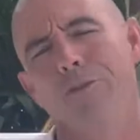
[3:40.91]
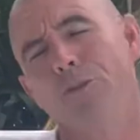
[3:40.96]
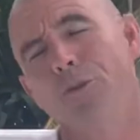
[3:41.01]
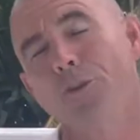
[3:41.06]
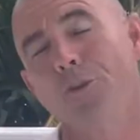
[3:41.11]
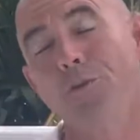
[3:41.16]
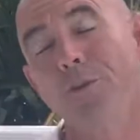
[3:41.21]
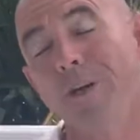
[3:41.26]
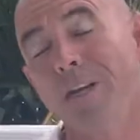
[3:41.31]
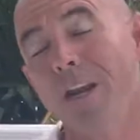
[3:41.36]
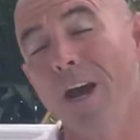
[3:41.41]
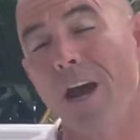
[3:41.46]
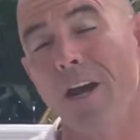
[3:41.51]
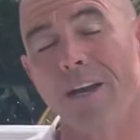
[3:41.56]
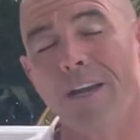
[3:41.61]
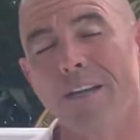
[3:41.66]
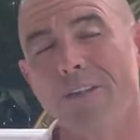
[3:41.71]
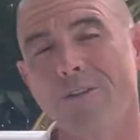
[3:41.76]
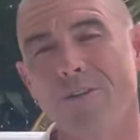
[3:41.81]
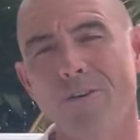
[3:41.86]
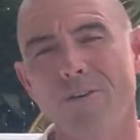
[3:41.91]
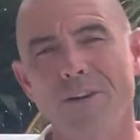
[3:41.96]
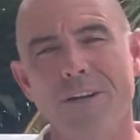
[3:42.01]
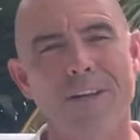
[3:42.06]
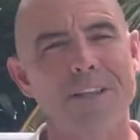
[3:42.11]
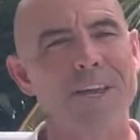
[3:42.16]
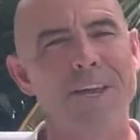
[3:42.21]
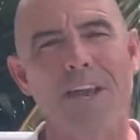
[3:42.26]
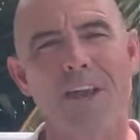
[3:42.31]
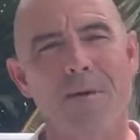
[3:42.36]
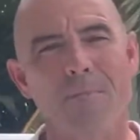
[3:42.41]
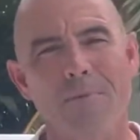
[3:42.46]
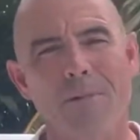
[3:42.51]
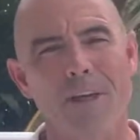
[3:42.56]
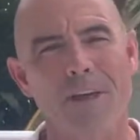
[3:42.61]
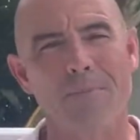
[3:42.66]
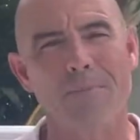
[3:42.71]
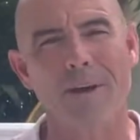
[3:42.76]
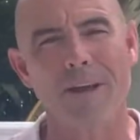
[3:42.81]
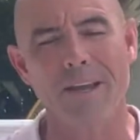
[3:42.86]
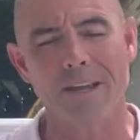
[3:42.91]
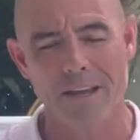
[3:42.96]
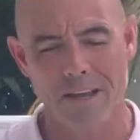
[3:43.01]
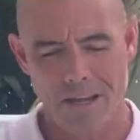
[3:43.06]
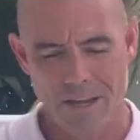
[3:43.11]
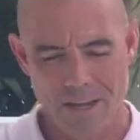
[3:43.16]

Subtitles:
chewing on a toy, they can't play bite.